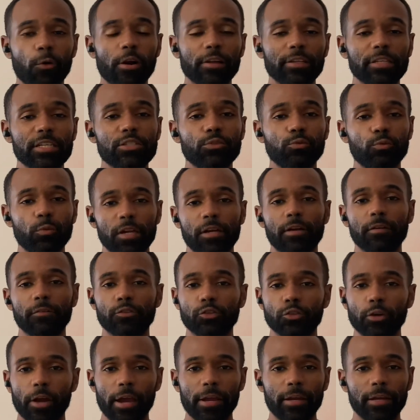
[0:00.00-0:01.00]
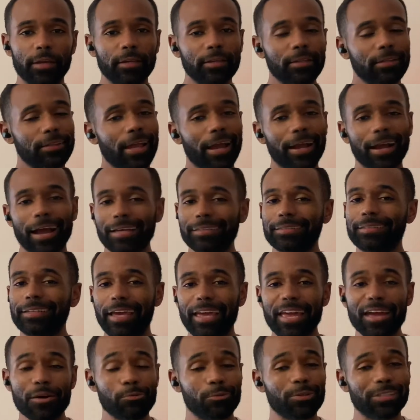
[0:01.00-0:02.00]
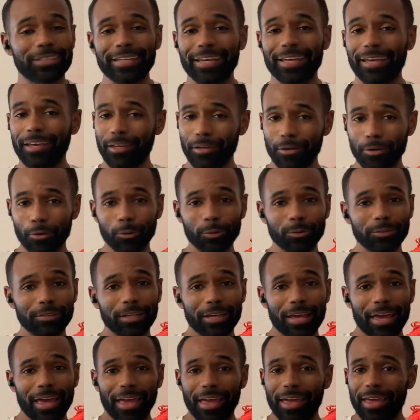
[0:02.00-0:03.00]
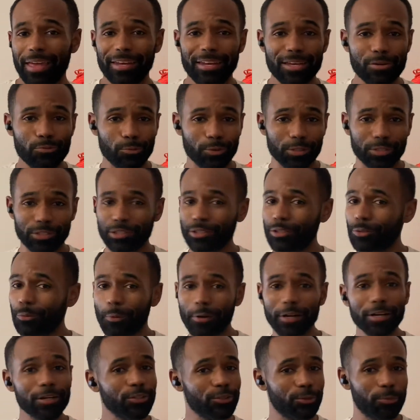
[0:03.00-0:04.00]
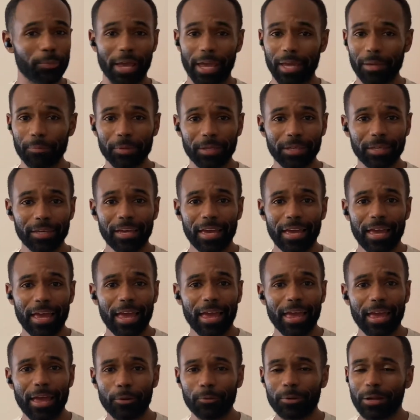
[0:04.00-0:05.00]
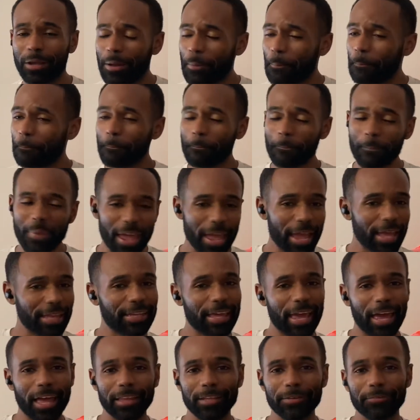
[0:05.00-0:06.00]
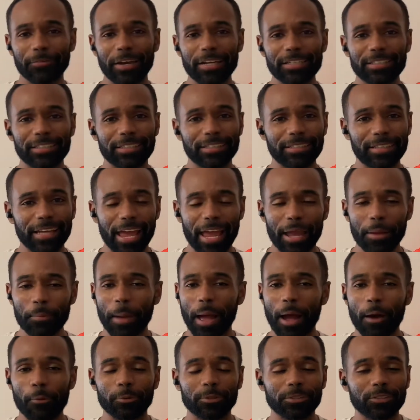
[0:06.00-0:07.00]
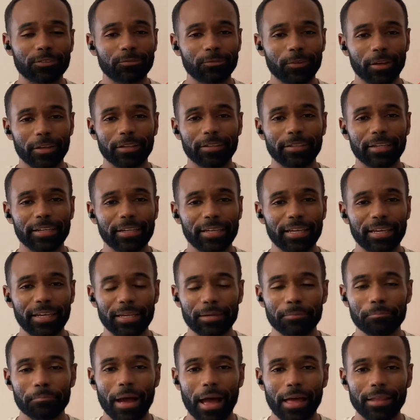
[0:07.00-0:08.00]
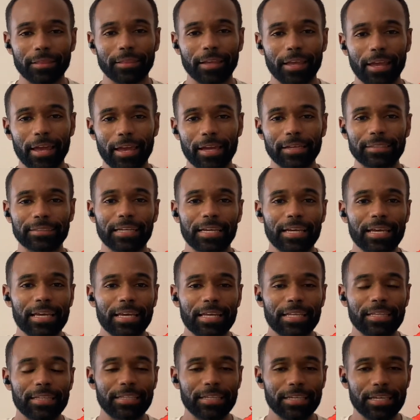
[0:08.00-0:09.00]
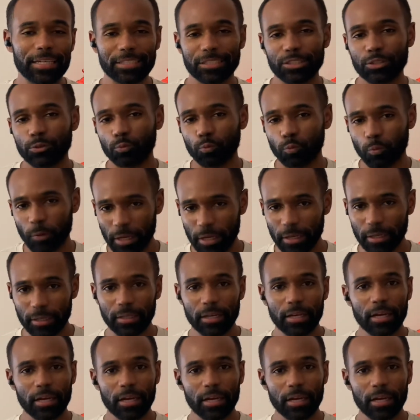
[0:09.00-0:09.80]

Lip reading: this week of training, like I said, it was hills and it was thrills, baby. And man, the elevation game, I was feeling it in my legs. this week.